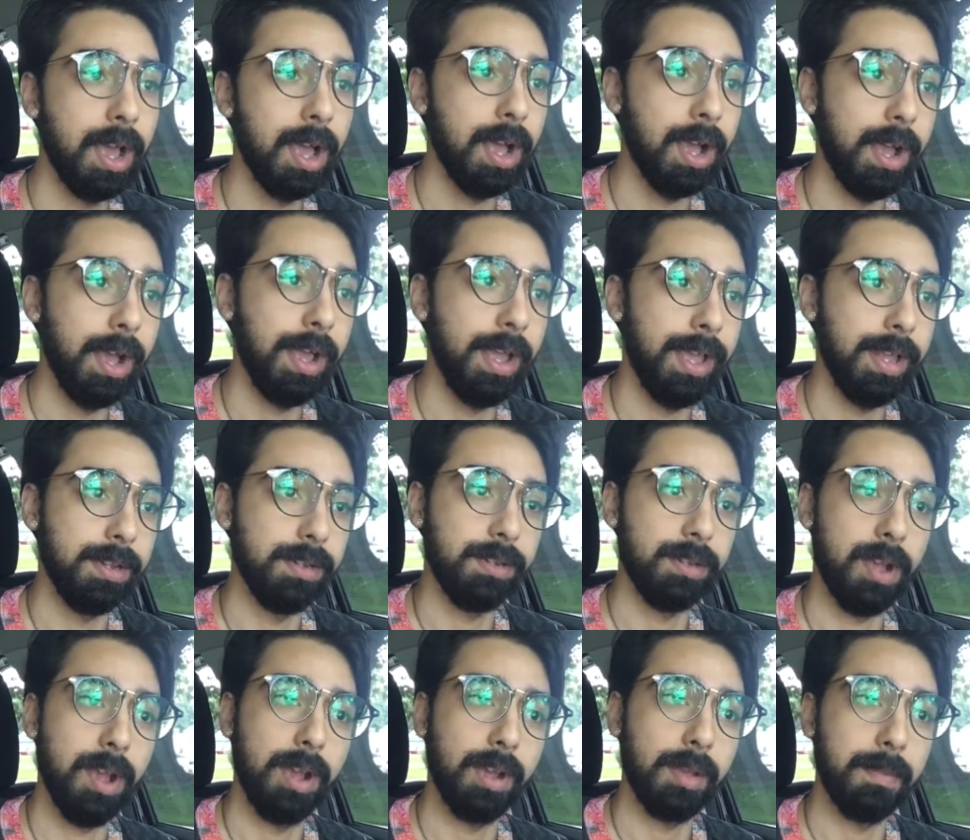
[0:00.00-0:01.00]
uh, and
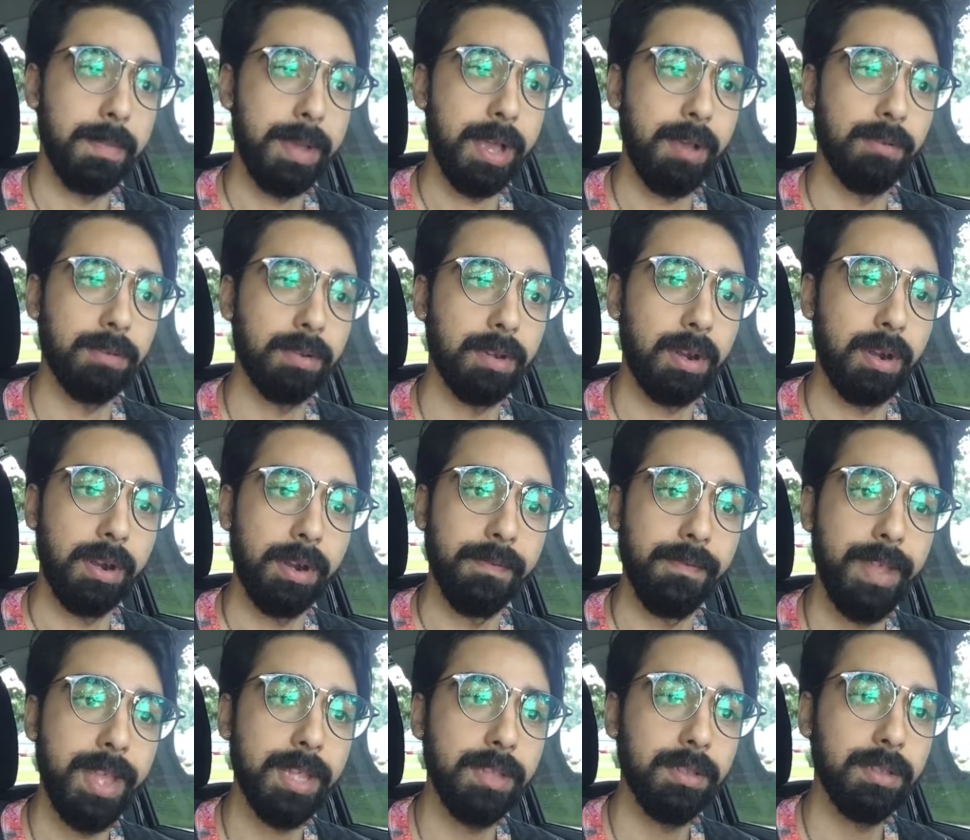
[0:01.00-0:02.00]
talk about current
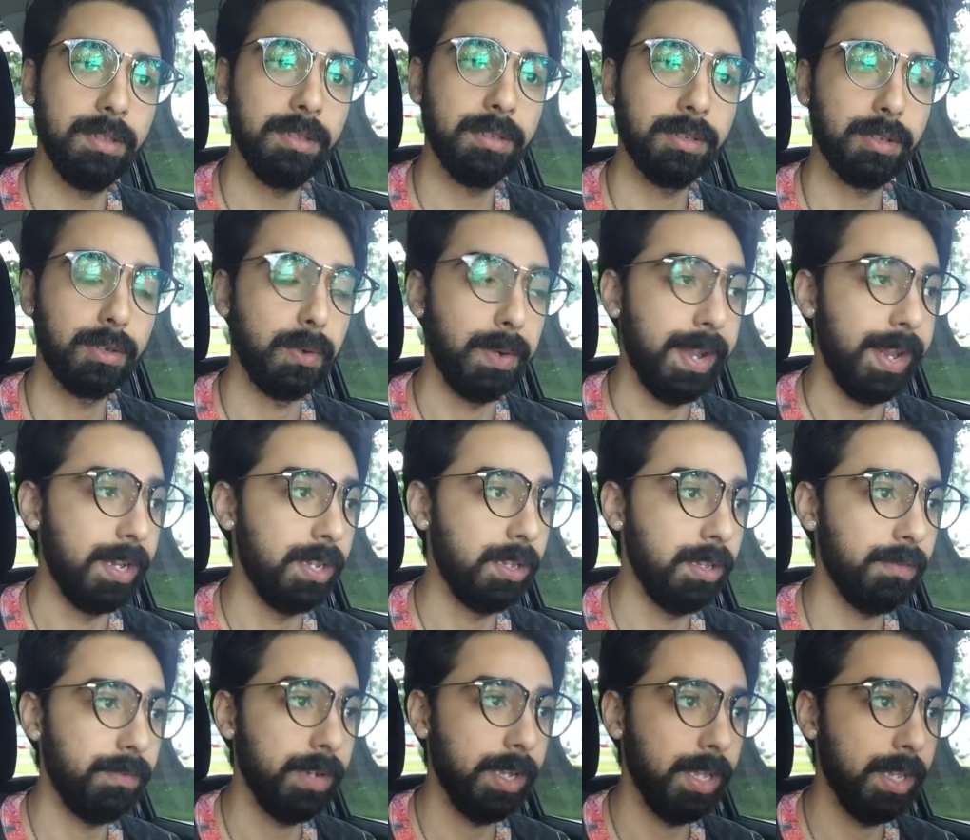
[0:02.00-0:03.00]
events,
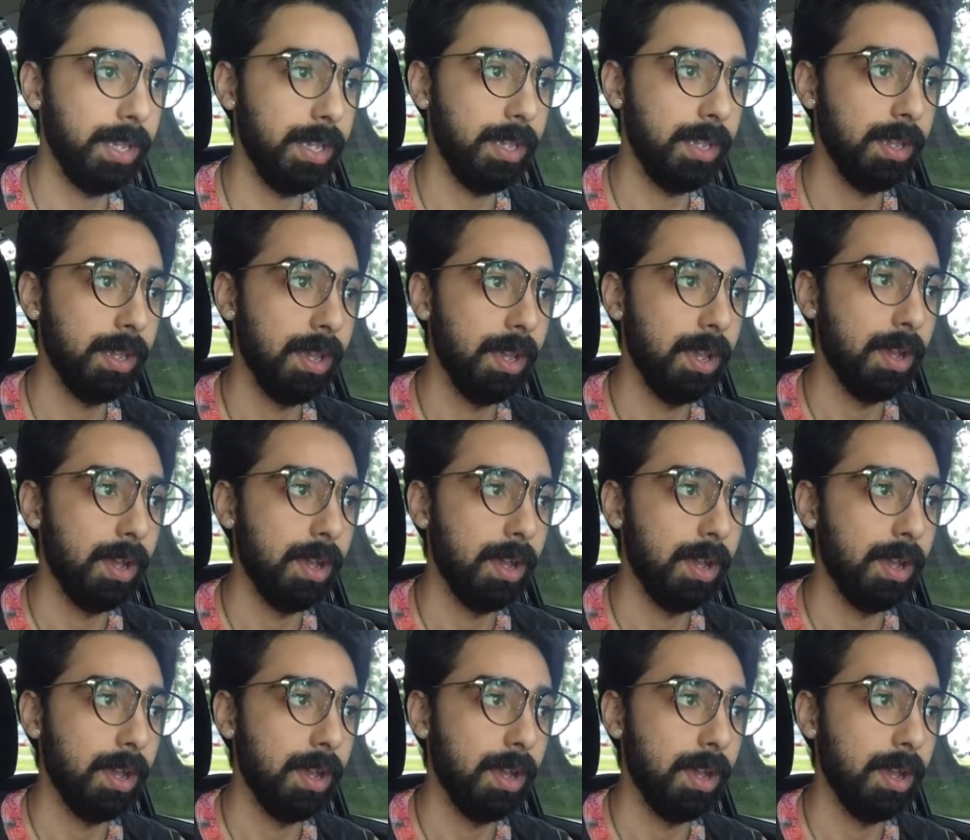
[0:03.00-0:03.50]
creativity,